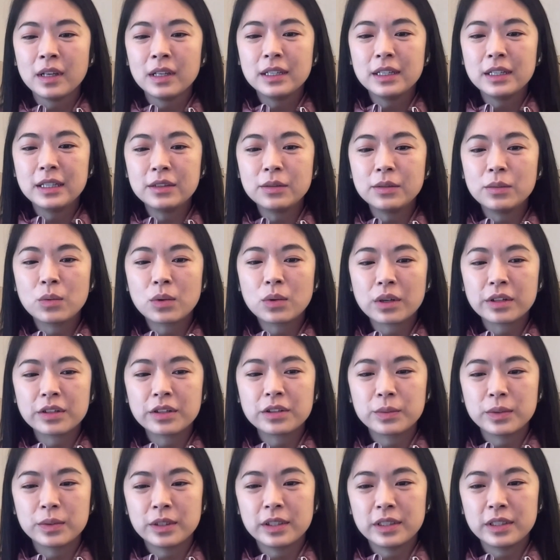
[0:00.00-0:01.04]
It
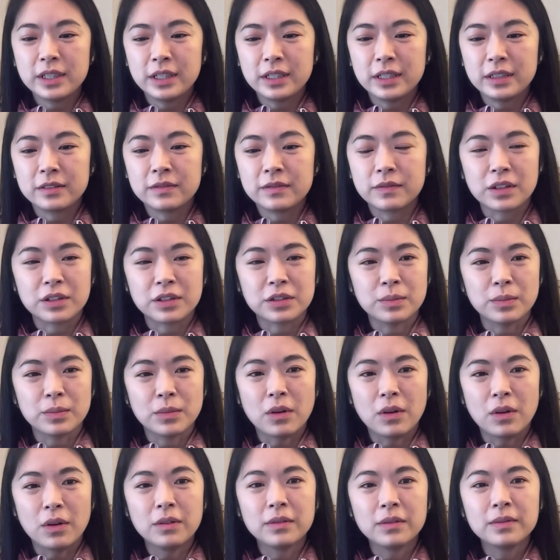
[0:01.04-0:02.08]
works when the team is very
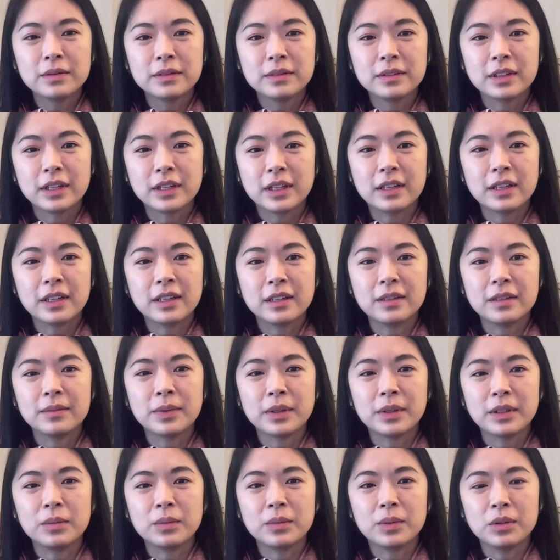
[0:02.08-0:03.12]
small. Like,
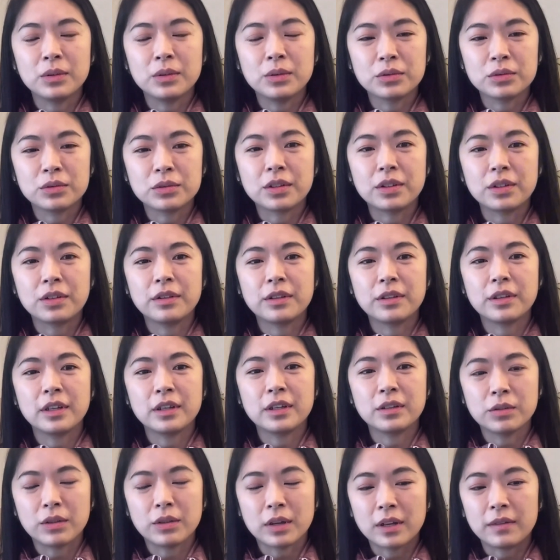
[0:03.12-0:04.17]
but when you start to
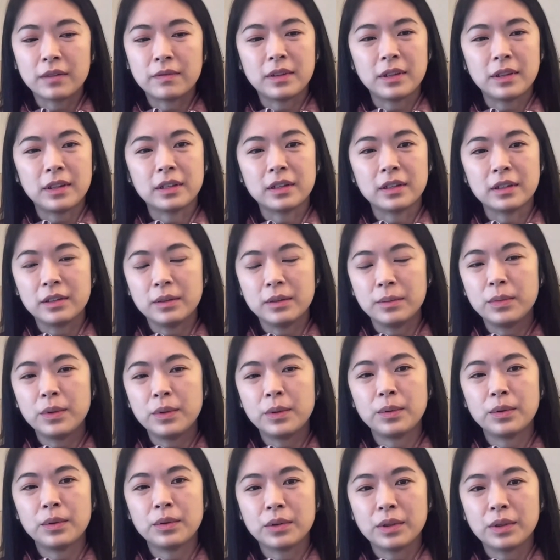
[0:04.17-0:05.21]
get to have like a 10
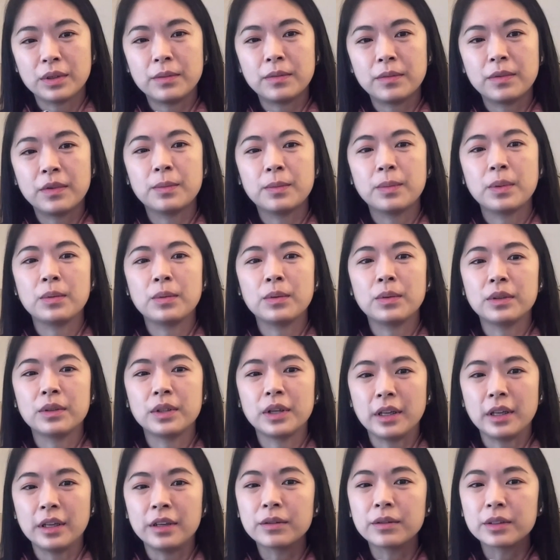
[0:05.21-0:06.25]
people, 20 people
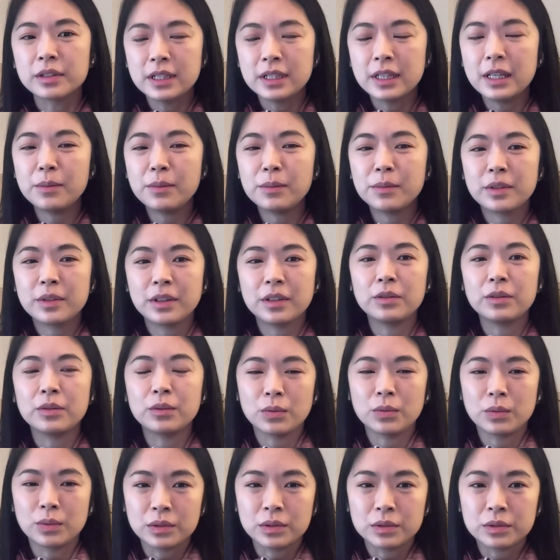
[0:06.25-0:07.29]
that in your team, then you
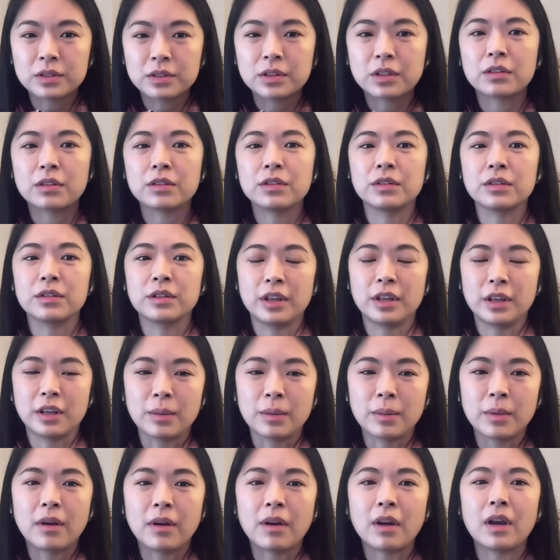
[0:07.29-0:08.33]
will start to think
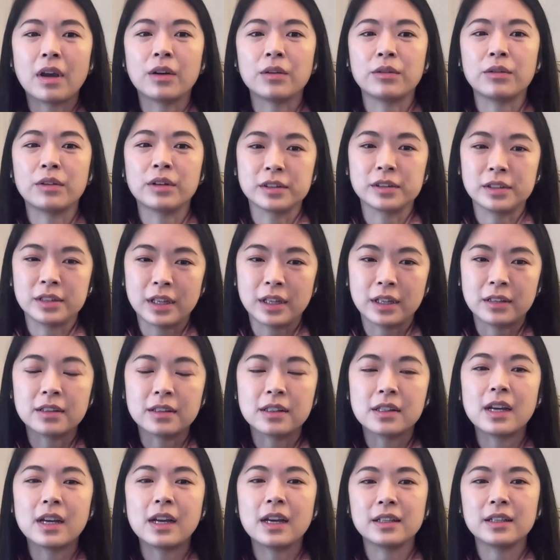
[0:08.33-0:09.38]
about how you can
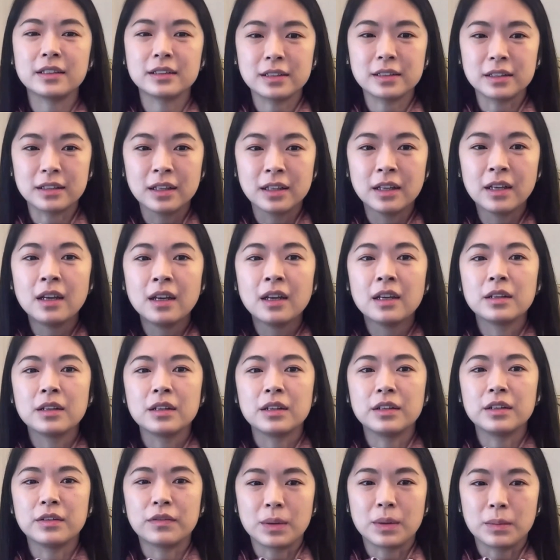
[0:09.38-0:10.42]
standardize a
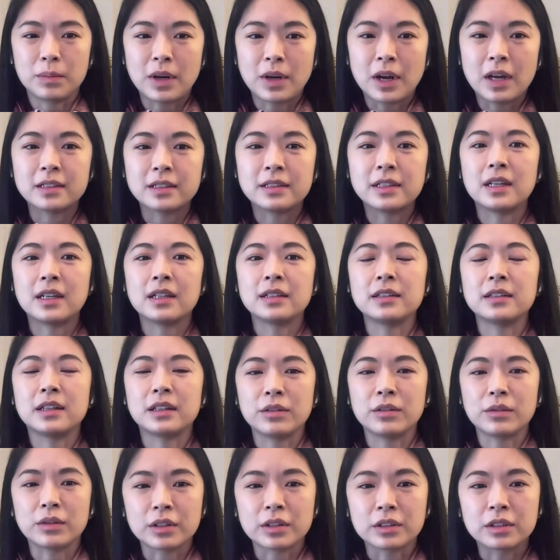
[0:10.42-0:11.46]
different process
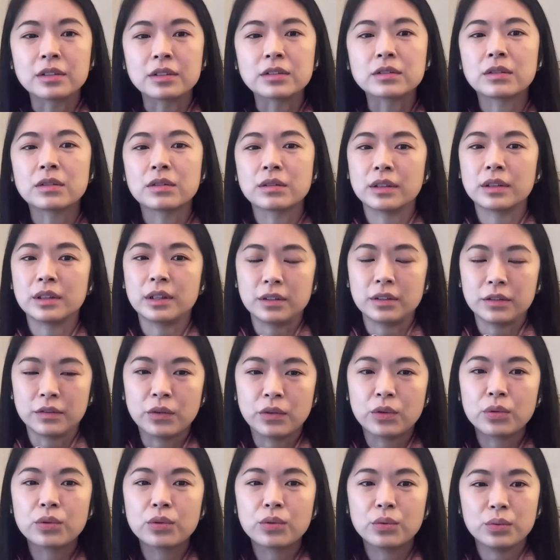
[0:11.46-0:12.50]
and you can consolidate a
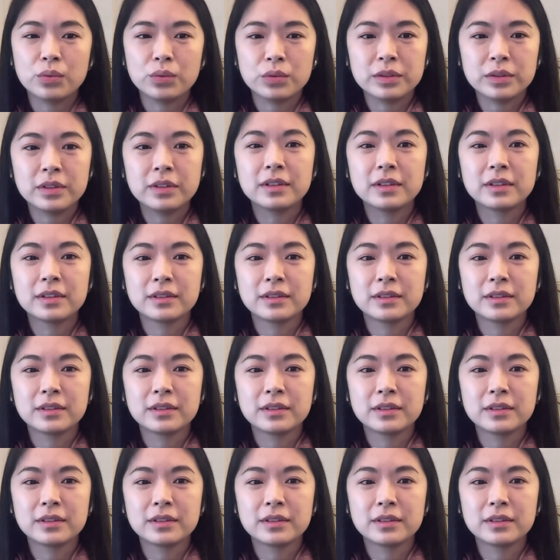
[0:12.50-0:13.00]
few tools.